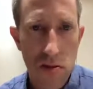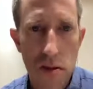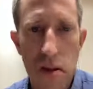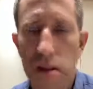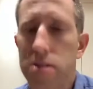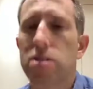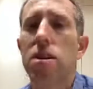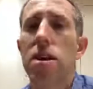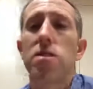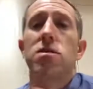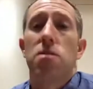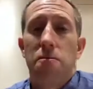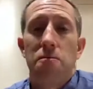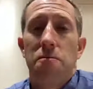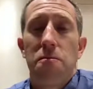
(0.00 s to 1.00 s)

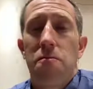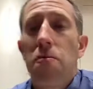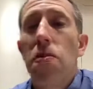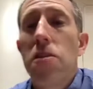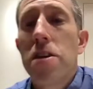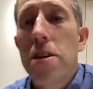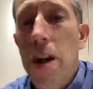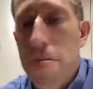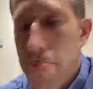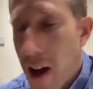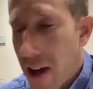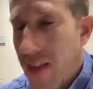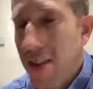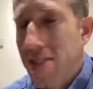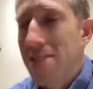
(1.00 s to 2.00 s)
it's fully come
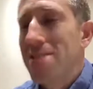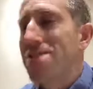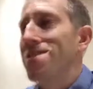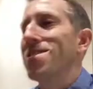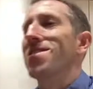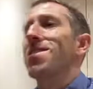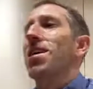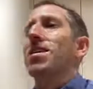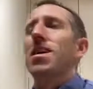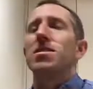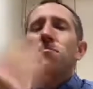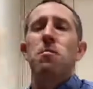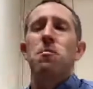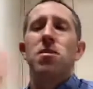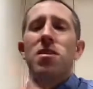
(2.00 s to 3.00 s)
back. This is
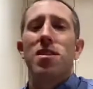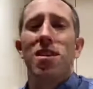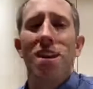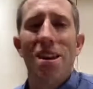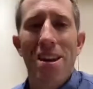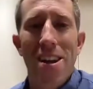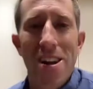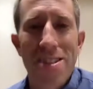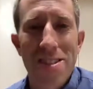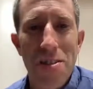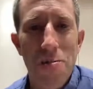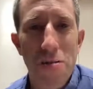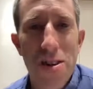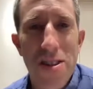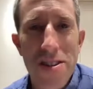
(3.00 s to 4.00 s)
it's the
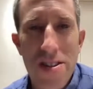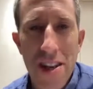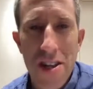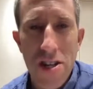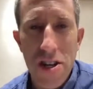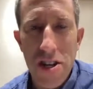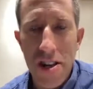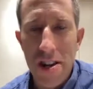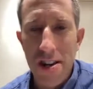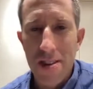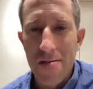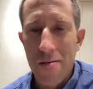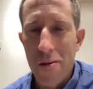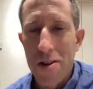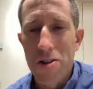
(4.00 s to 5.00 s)
realization
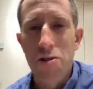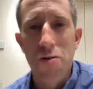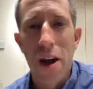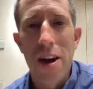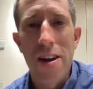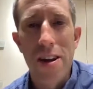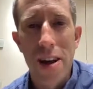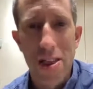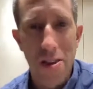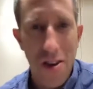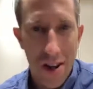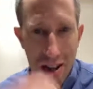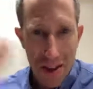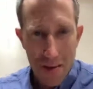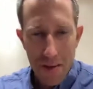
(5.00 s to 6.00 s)
of what Dryden had
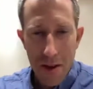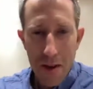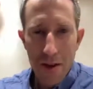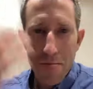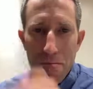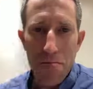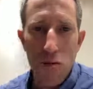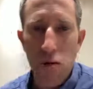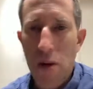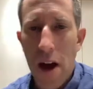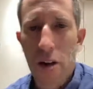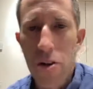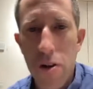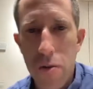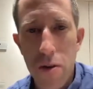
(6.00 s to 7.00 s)
thought the
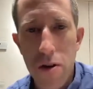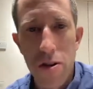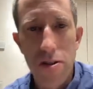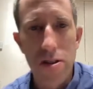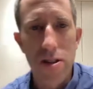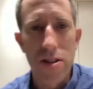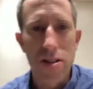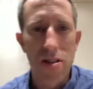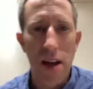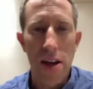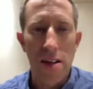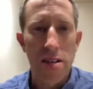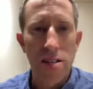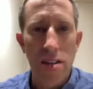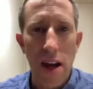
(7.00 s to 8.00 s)
crown of the world. It is
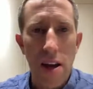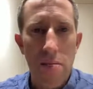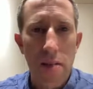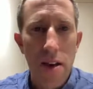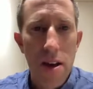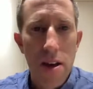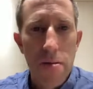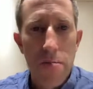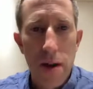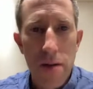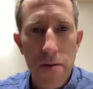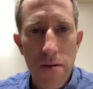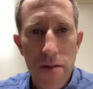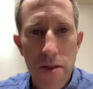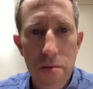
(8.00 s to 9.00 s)
at this time by
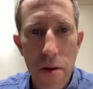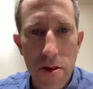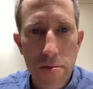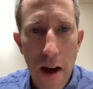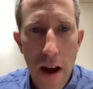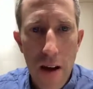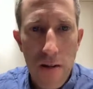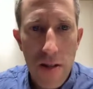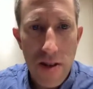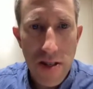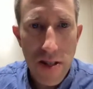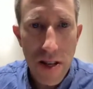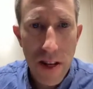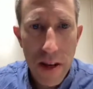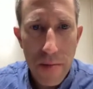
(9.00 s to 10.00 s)
the most powerful
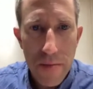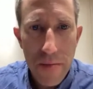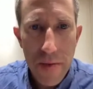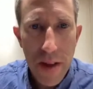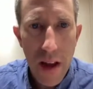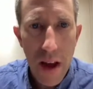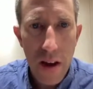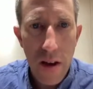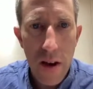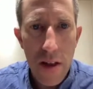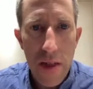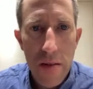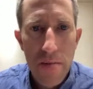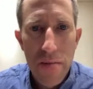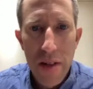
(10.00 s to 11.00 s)
city on earth.